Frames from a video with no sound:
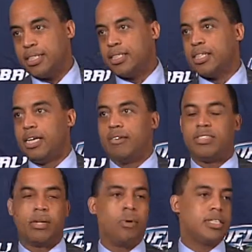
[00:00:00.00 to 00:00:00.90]
incentives,
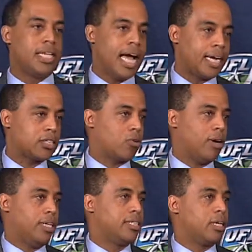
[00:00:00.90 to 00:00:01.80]
they want tax
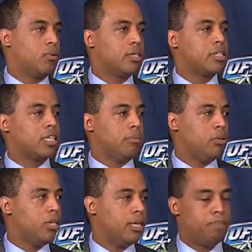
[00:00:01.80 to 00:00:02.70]
credits, they want the
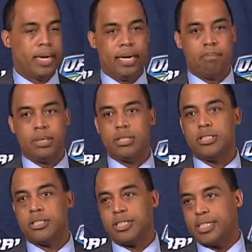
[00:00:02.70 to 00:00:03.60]
community to pay, build
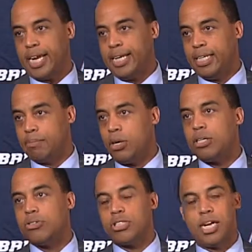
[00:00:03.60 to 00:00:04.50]
you a stadium, all
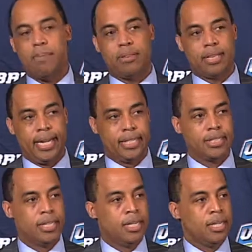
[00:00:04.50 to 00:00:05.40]
those type of things.
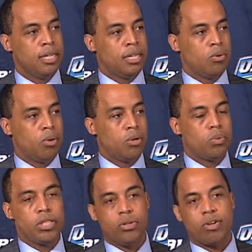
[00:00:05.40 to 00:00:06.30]
Well,
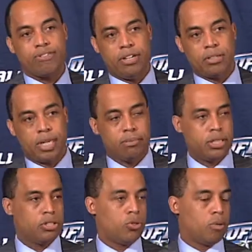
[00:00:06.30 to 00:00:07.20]
when the UFL comes
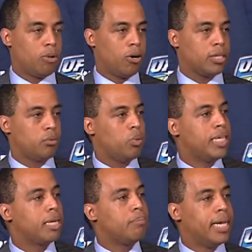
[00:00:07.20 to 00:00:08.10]
into a market, we
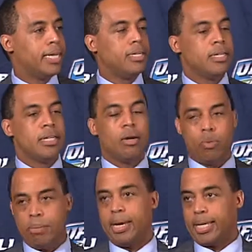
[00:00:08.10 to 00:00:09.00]
come in and
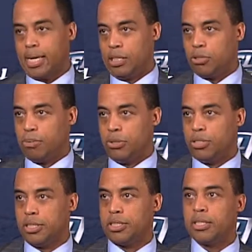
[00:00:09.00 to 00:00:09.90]
we make
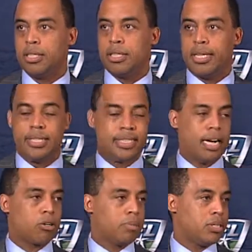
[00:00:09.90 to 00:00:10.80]
contributions. And at
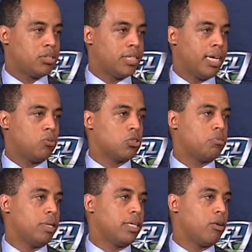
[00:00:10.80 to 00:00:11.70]
Sacramento State, we're
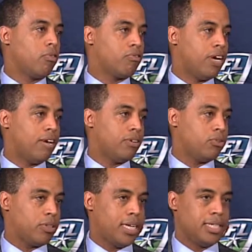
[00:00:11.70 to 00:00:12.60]
spending over
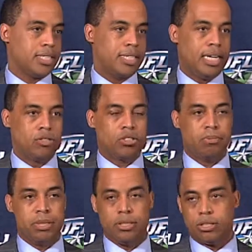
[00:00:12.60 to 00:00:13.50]
$500,000 to
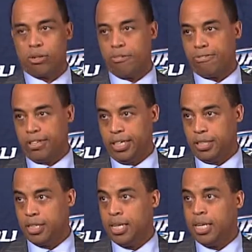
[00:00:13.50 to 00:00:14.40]
build a turf field